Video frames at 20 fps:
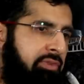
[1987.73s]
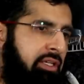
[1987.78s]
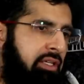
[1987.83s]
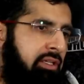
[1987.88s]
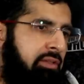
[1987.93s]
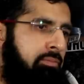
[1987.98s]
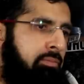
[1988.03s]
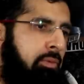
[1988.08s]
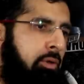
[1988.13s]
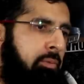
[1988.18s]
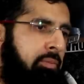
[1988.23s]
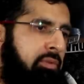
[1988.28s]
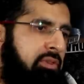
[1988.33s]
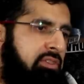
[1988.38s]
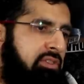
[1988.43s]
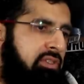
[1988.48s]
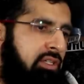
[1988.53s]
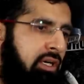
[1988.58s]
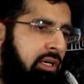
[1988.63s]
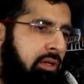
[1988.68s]
Did
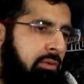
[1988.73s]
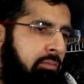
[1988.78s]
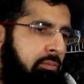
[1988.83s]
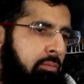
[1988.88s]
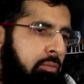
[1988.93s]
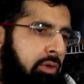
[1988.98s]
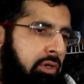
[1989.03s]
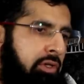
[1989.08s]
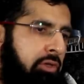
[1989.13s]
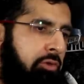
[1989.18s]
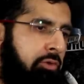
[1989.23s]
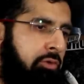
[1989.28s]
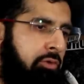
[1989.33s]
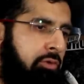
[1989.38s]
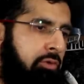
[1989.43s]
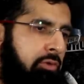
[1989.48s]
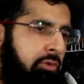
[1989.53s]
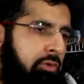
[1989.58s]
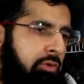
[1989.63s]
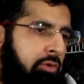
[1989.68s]
moments come where
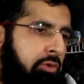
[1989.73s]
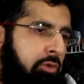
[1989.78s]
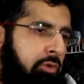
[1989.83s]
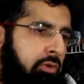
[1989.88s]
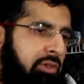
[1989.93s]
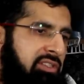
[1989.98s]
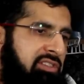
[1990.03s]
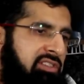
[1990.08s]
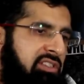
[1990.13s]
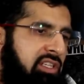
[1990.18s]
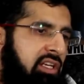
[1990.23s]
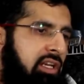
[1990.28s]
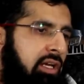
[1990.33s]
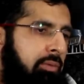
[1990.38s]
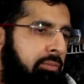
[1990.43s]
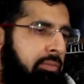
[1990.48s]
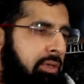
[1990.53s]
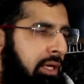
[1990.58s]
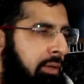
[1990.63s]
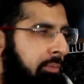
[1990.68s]
your
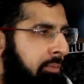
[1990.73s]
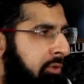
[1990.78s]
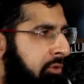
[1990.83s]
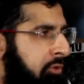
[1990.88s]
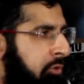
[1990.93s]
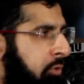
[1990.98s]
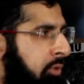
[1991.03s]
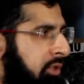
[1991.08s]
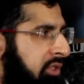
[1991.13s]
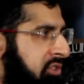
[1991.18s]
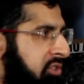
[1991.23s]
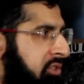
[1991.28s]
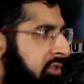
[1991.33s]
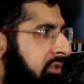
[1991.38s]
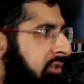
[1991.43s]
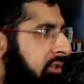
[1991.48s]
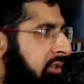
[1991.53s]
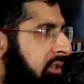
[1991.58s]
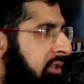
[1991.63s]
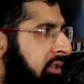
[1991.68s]
Islam came into
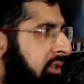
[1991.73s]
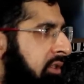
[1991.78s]
question?